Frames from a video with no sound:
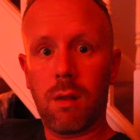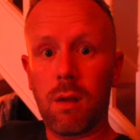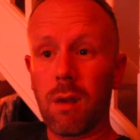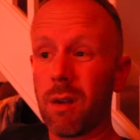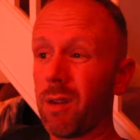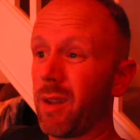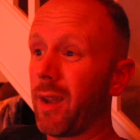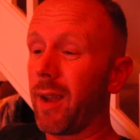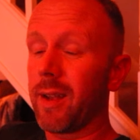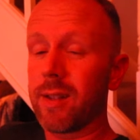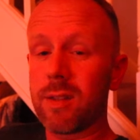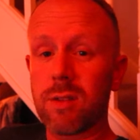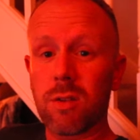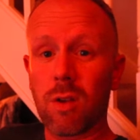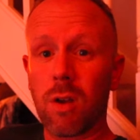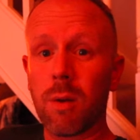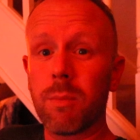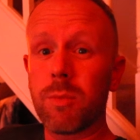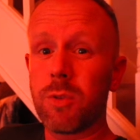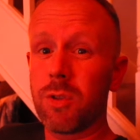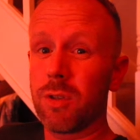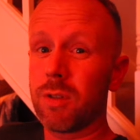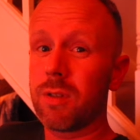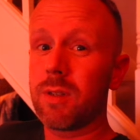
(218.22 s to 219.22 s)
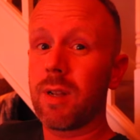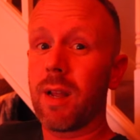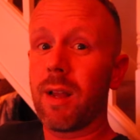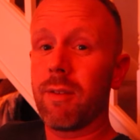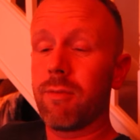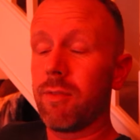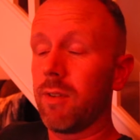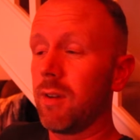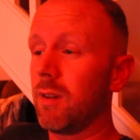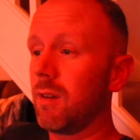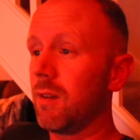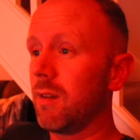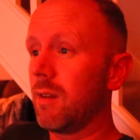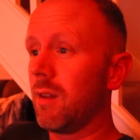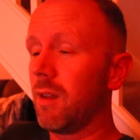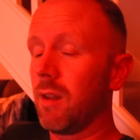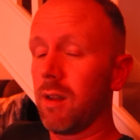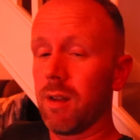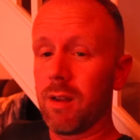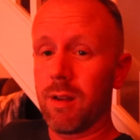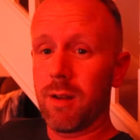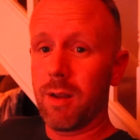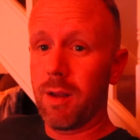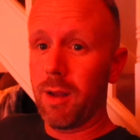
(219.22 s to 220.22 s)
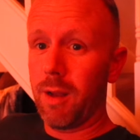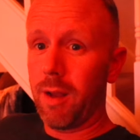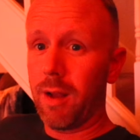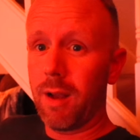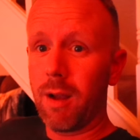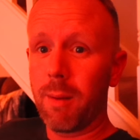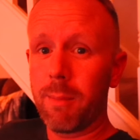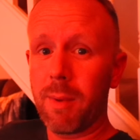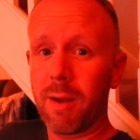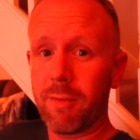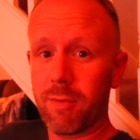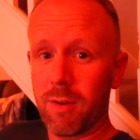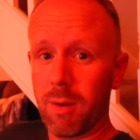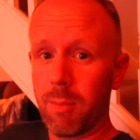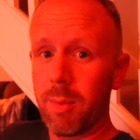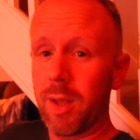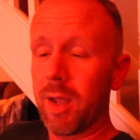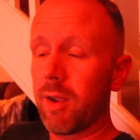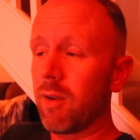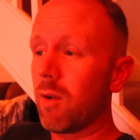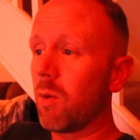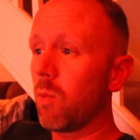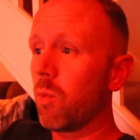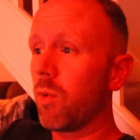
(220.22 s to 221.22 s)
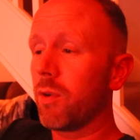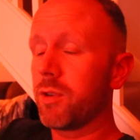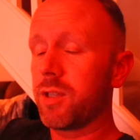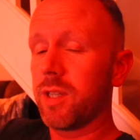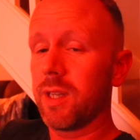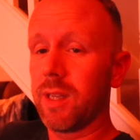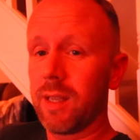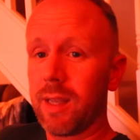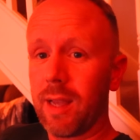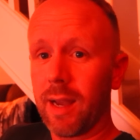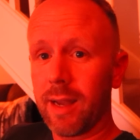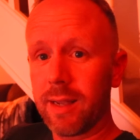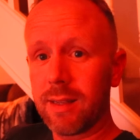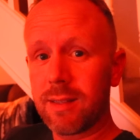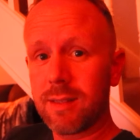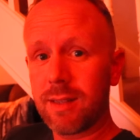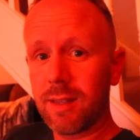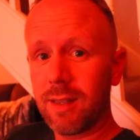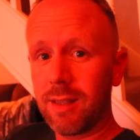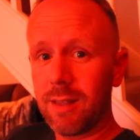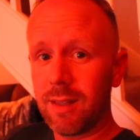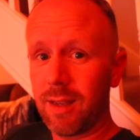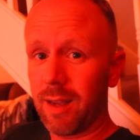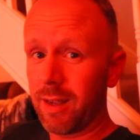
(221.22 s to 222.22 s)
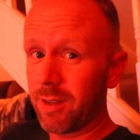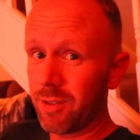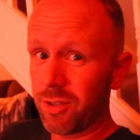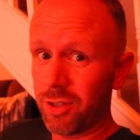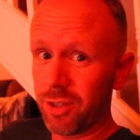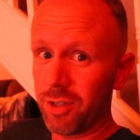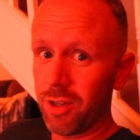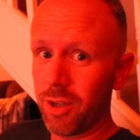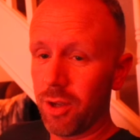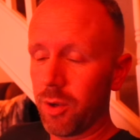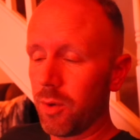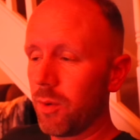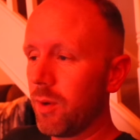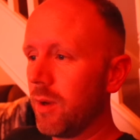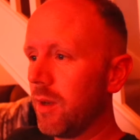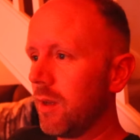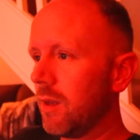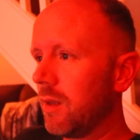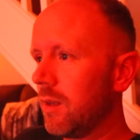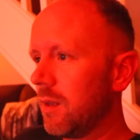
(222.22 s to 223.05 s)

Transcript: Okay, so I'm just having a beer and watching Casey, as you do,